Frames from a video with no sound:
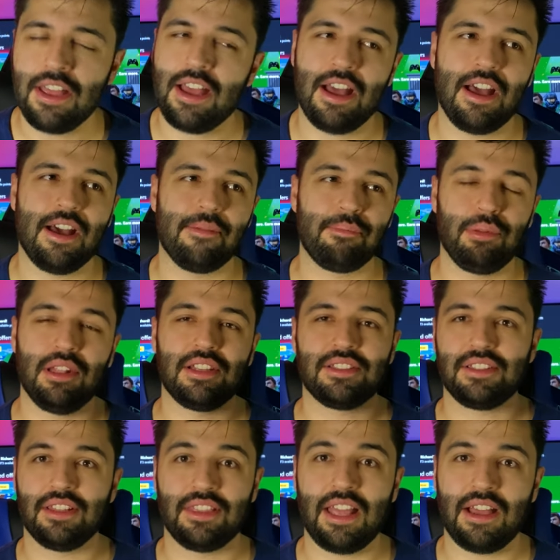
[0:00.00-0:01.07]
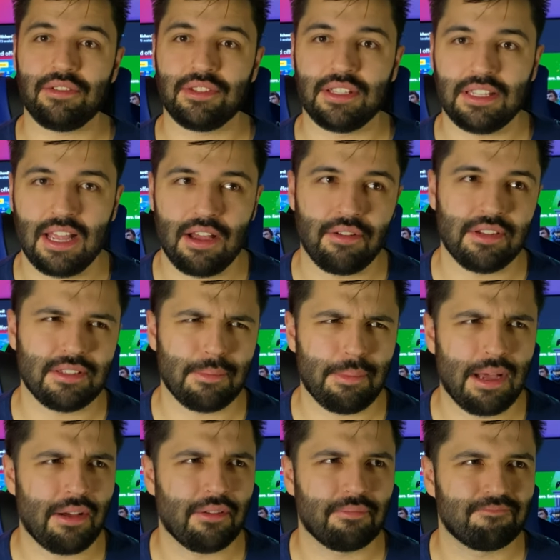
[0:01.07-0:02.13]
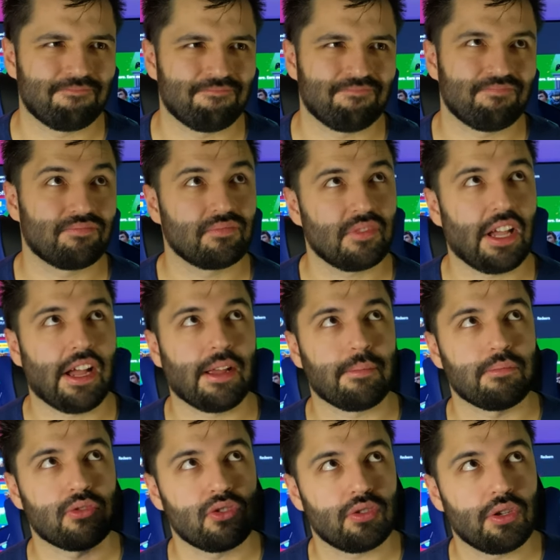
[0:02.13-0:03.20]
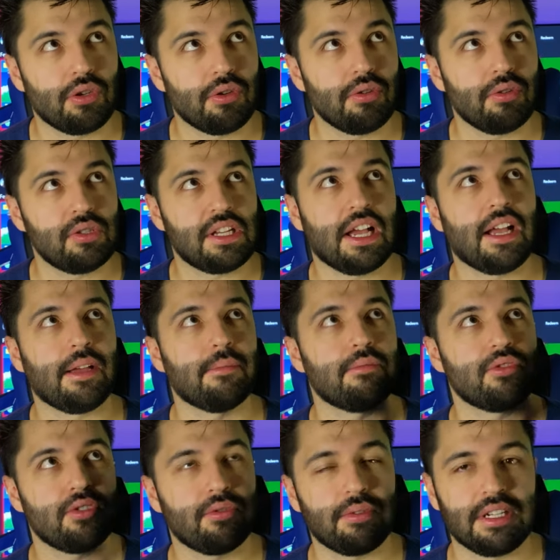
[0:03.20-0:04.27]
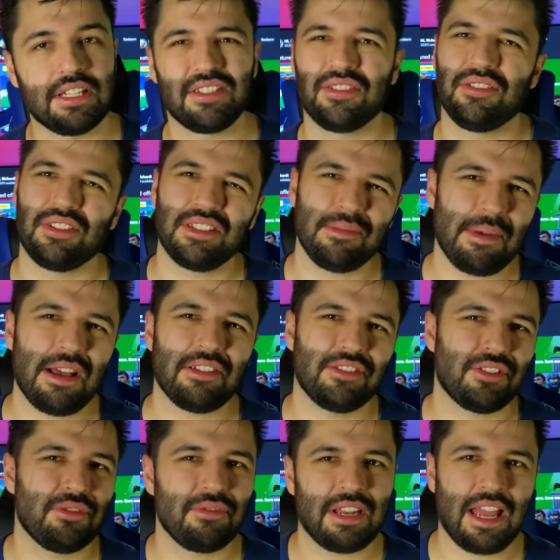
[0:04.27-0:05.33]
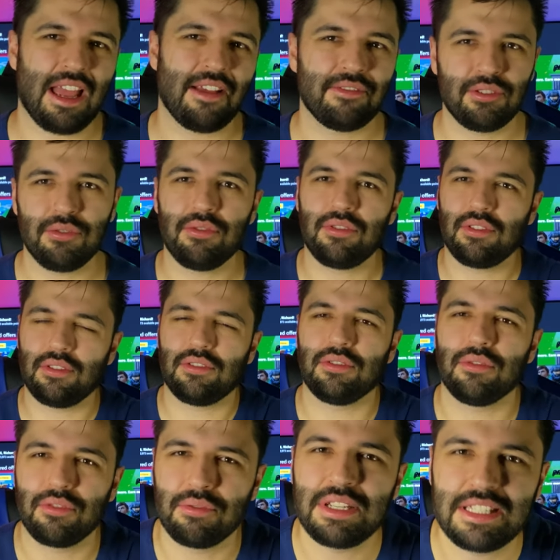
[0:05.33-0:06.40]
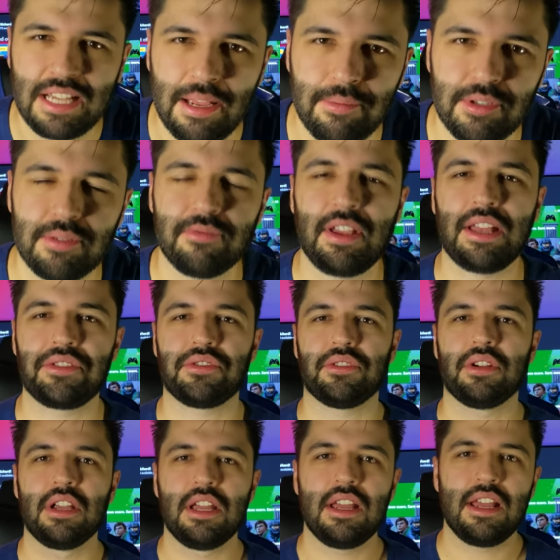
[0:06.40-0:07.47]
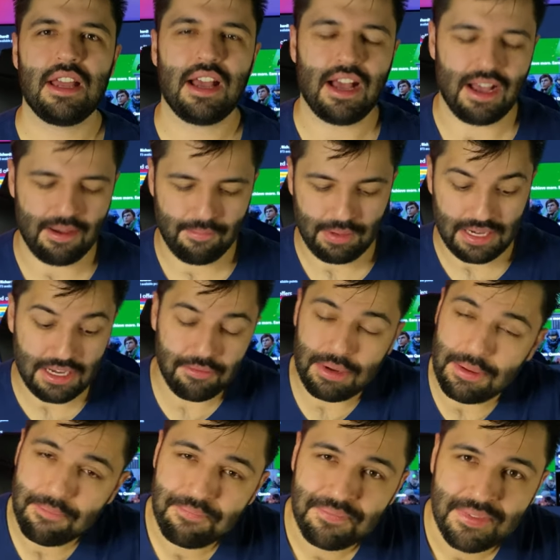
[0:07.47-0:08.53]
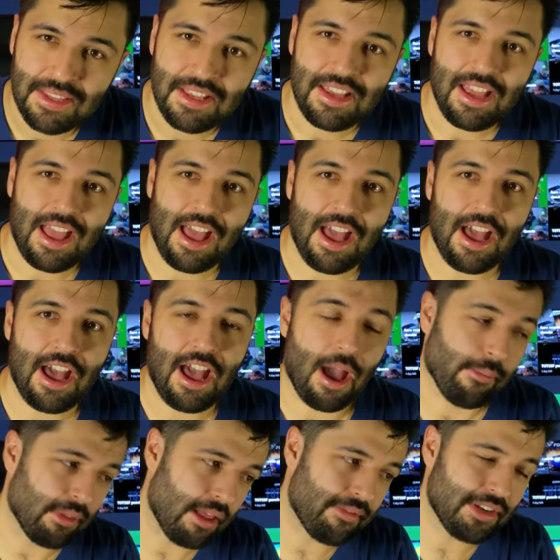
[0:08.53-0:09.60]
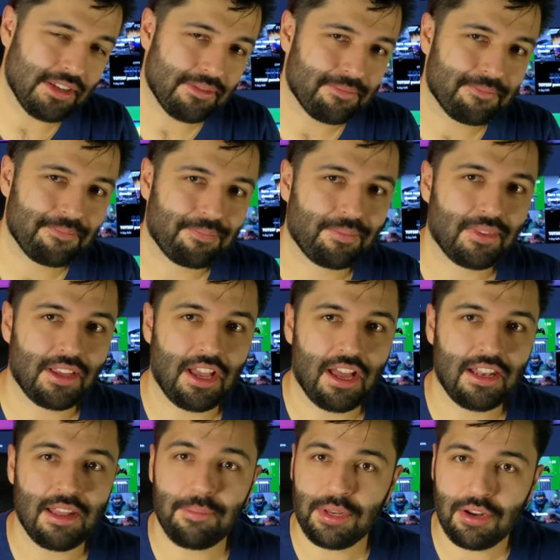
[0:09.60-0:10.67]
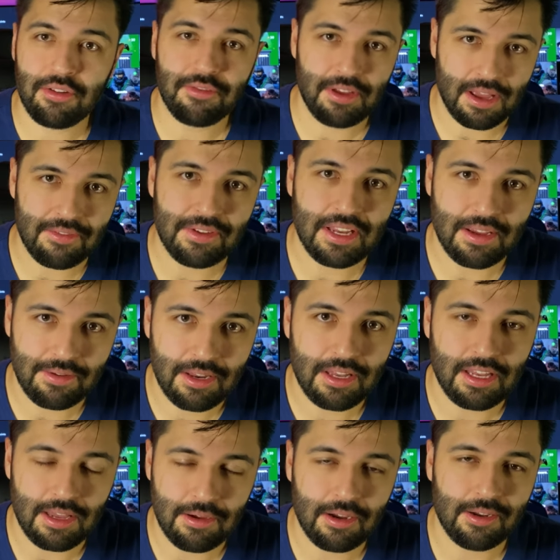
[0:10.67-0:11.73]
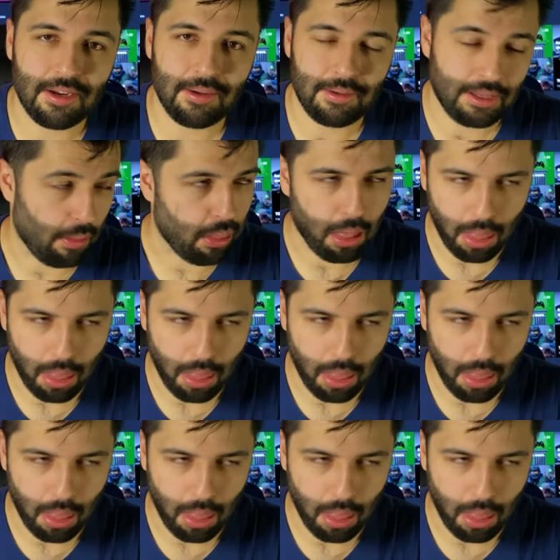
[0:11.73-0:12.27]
Uh, plus the thousand down, it's about mm, times two times three. So it's about two and a half, two, two, three times faster. Uh, but anyway, uh, I'm loving it. Uh, let me know if you have, good.